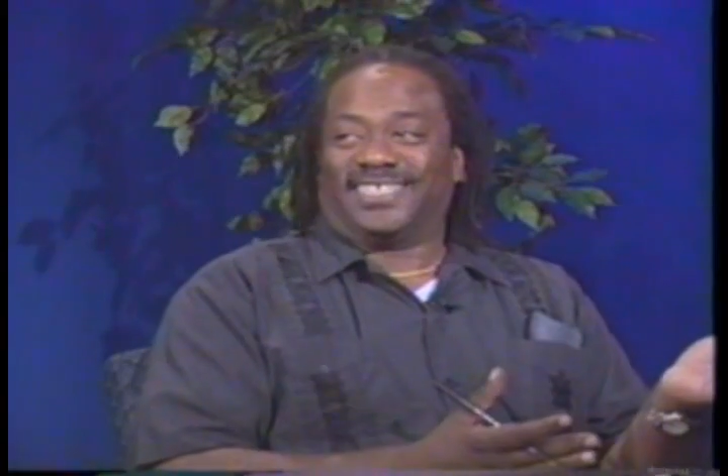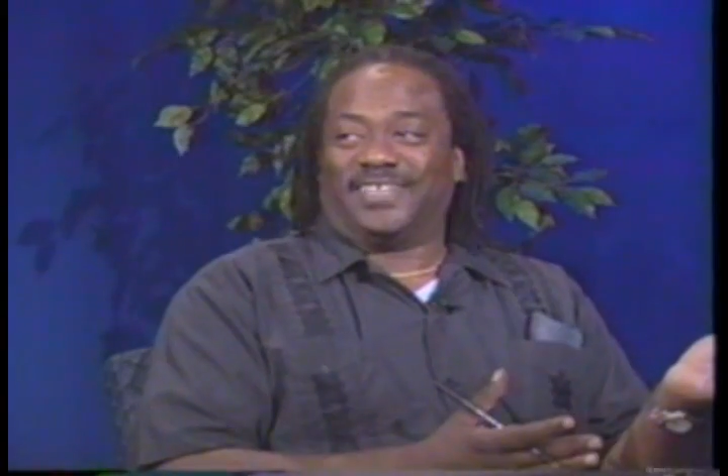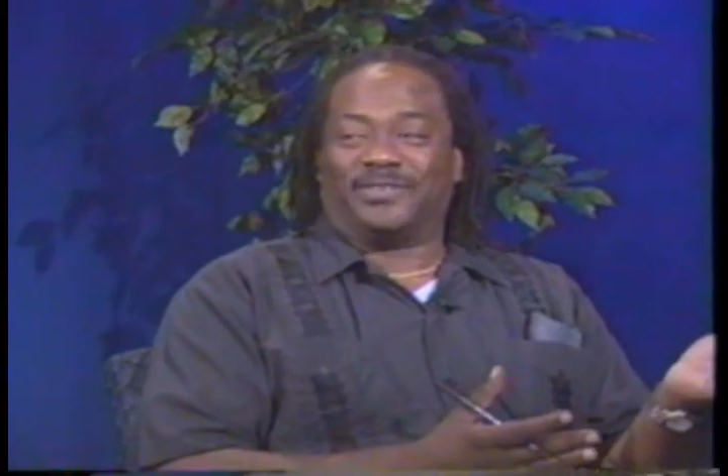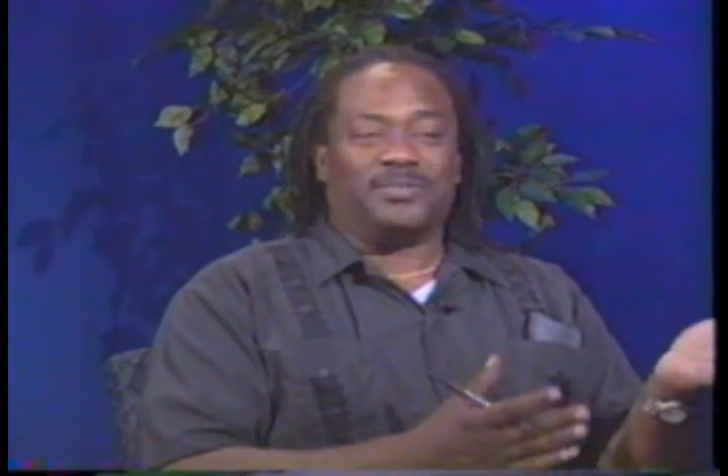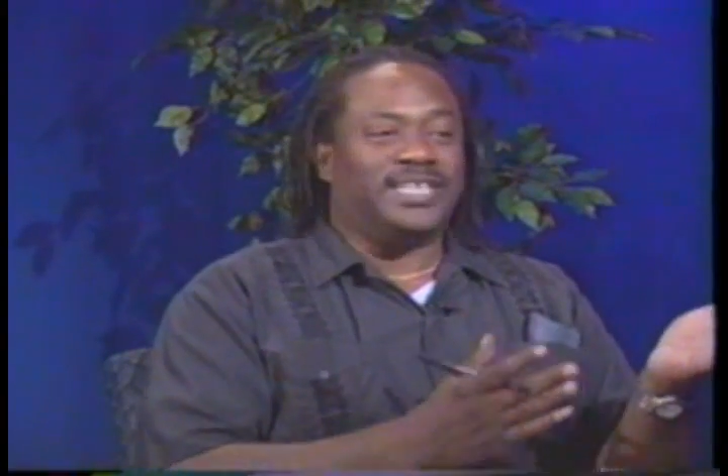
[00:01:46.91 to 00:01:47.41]

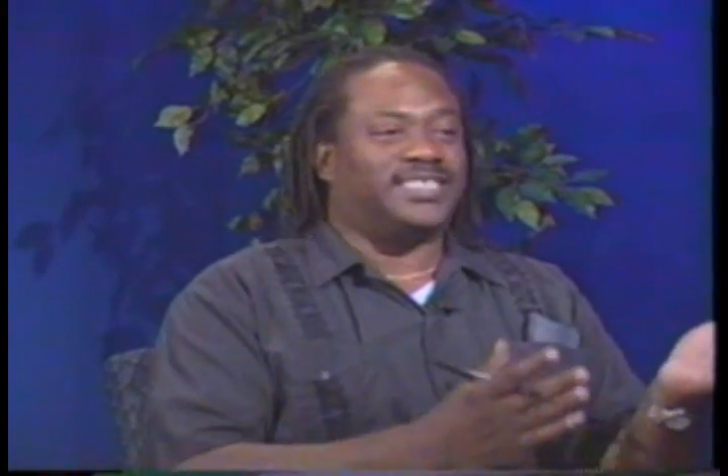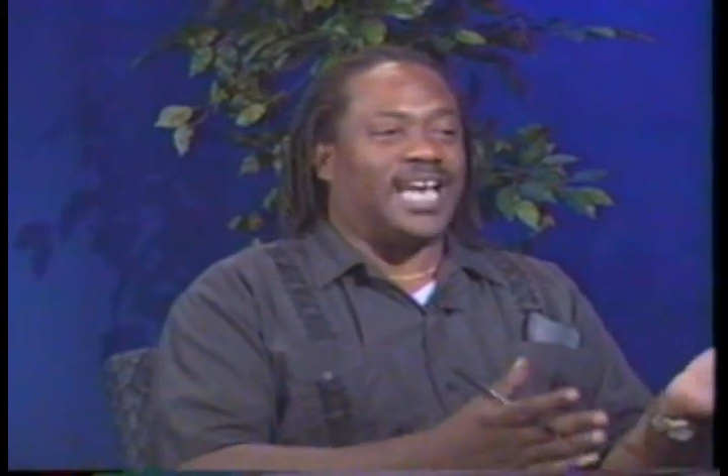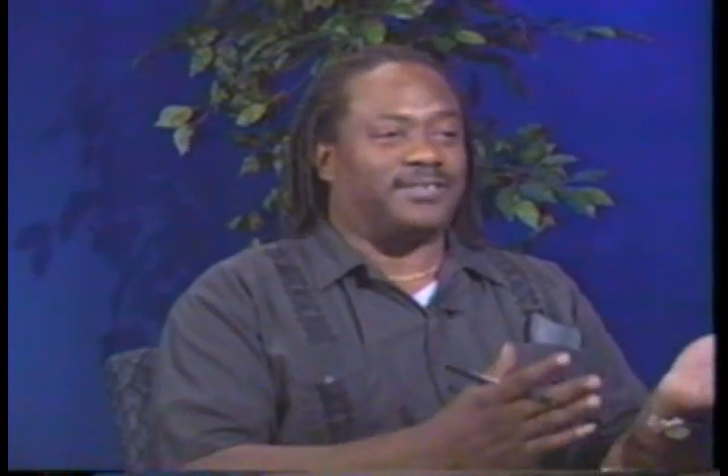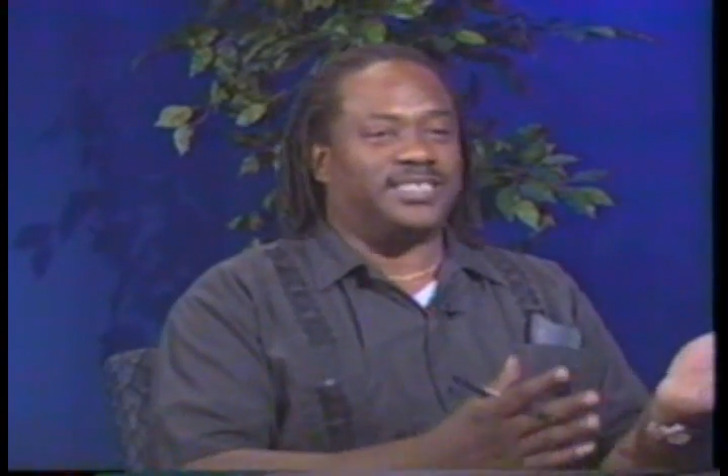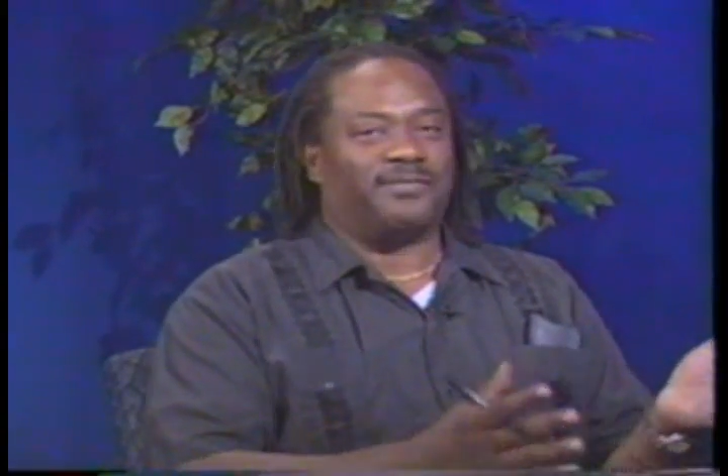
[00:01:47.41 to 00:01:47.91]
See, from East
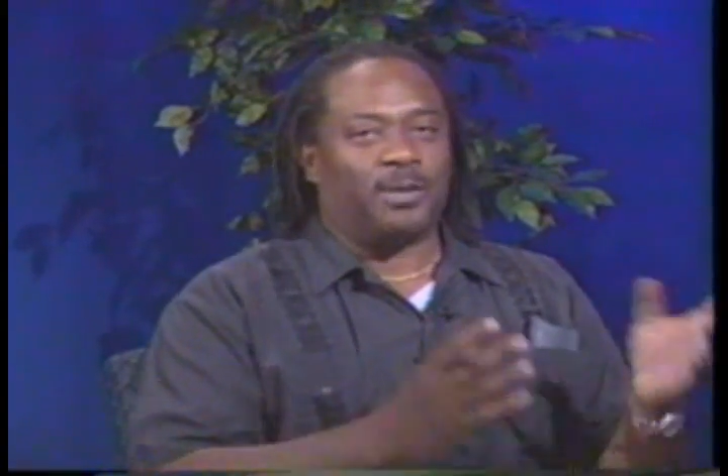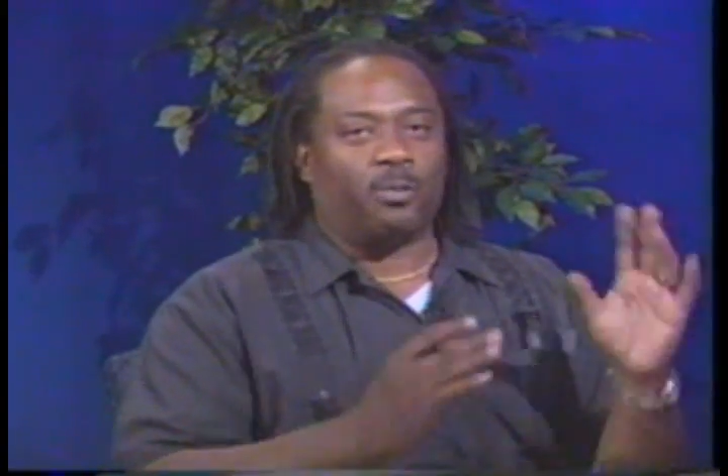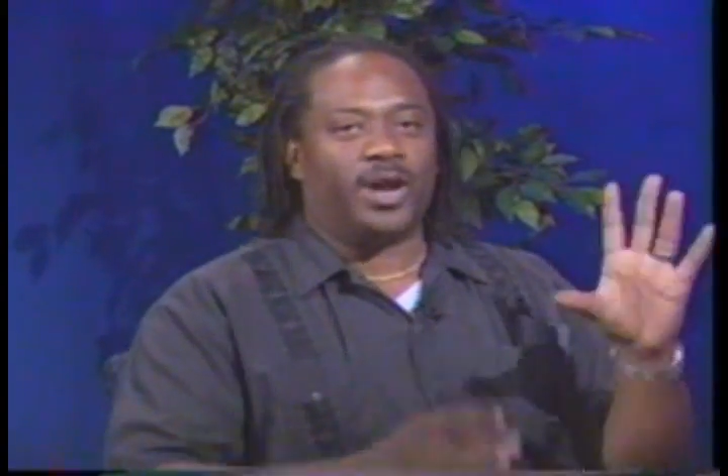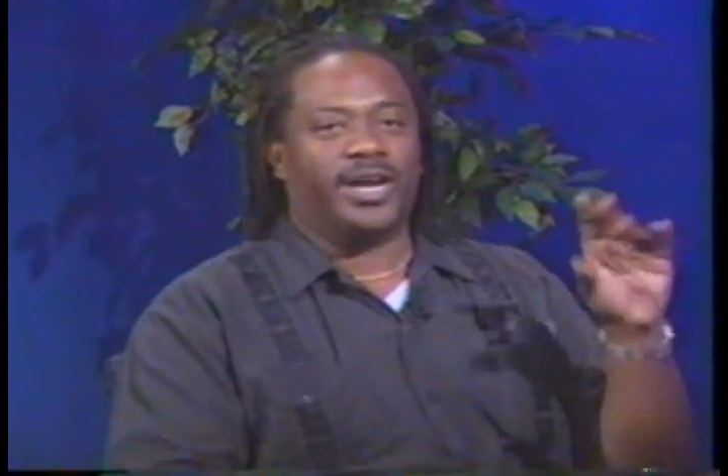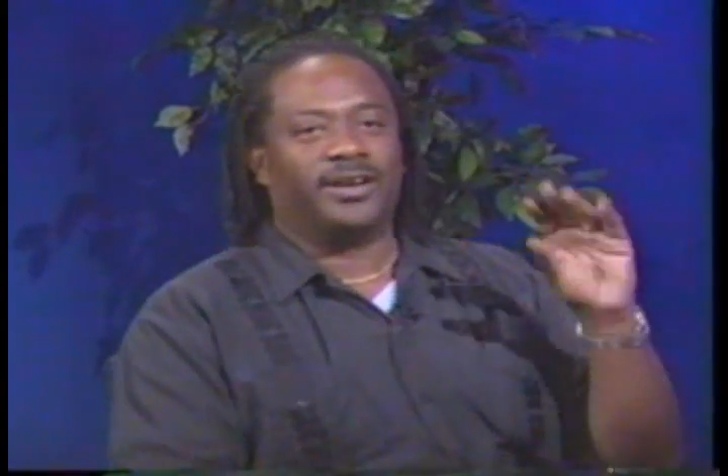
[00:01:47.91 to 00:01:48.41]
Africa, see,
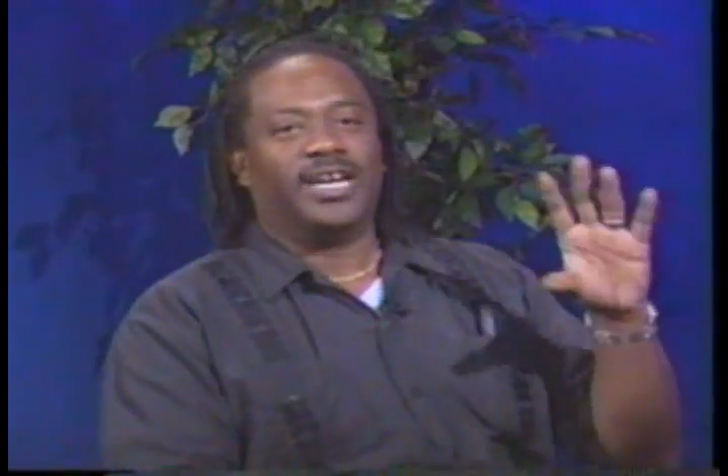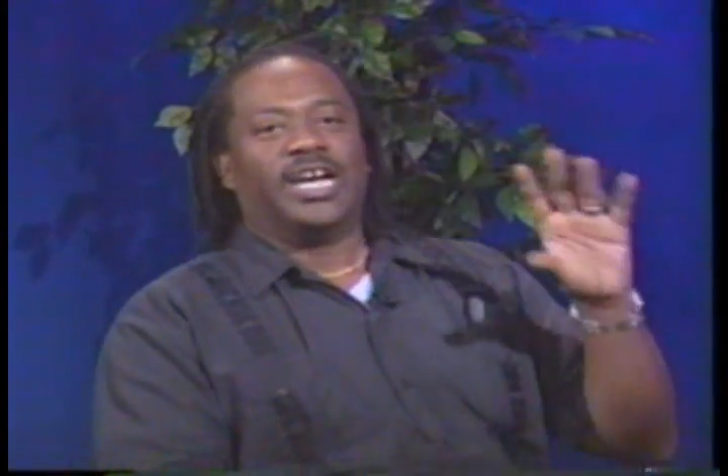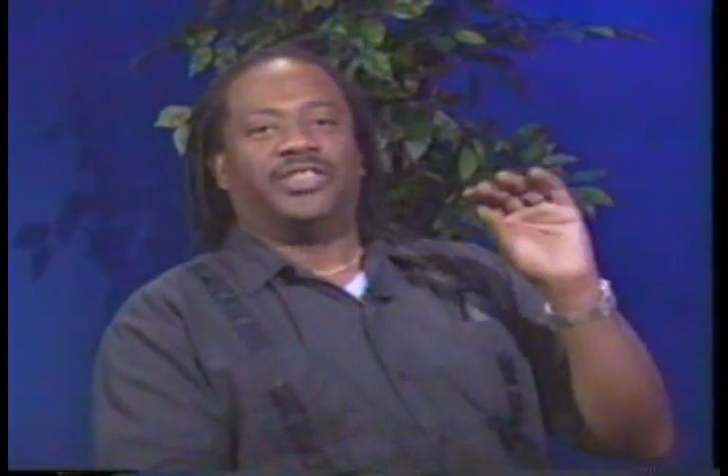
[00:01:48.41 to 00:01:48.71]
from where